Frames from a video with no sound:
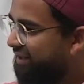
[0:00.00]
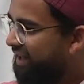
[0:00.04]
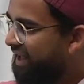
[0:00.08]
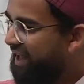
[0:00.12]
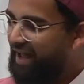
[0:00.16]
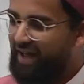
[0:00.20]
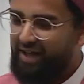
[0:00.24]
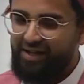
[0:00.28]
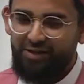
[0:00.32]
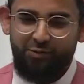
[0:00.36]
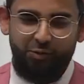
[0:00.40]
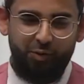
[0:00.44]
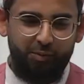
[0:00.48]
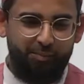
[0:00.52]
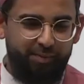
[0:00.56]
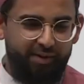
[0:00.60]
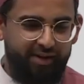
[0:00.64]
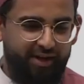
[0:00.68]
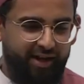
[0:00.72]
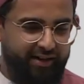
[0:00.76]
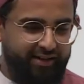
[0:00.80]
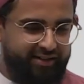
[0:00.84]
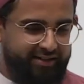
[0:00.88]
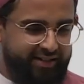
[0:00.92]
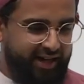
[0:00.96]
Hands would
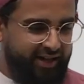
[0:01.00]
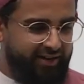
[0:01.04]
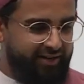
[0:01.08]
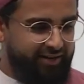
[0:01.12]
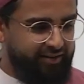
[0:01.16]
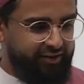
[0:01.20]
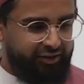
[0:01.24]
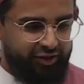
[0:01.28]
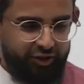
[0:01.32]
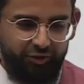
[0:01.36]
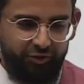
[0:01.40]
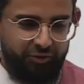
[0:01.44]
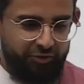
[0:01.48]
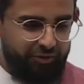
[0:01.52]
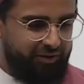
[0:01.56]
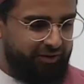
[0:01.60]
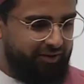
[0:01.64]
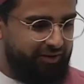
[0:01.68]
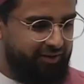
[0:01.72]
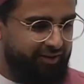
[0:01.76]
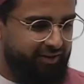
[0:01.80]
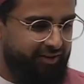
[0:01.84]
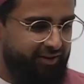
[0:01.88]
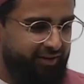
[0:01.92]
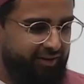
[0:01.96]
be at 10 and
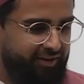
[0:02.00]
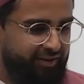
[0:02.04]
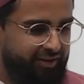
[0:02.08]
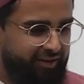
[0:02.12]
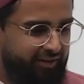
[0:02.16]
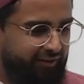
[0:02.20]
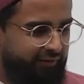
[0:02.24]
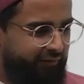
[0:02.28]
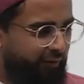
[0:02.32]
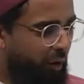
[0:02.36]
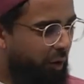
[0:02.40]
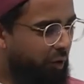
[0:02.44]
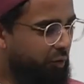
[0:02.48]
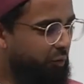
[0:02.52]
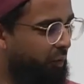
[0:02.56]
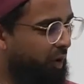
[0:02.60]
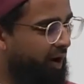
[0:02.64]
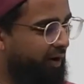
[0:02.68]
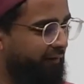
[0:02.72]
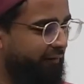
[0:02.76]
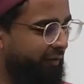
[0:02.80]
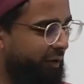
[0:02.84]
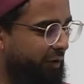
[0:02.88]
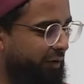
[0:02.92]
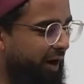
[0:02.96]
2. Phone,
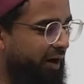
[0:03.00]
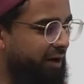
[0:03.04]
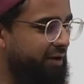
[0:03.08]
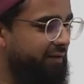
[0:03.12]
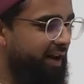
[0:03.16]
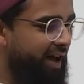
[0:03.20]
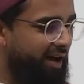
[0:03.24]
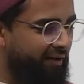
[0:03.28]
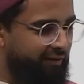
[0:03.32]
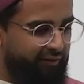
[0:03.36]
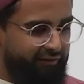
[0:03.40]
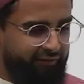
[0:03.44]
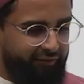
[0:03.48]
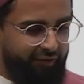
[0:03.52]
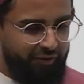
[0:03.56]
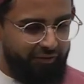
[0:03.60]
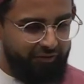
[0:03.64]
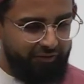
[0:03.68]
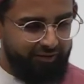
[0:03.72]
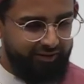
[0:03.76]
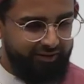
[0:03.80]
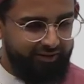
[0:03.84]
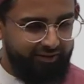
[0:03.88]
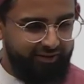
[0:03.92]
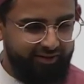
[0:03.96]
what phone? I don't even have a
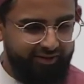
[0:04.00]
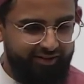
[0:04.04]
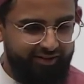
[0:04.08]
phone.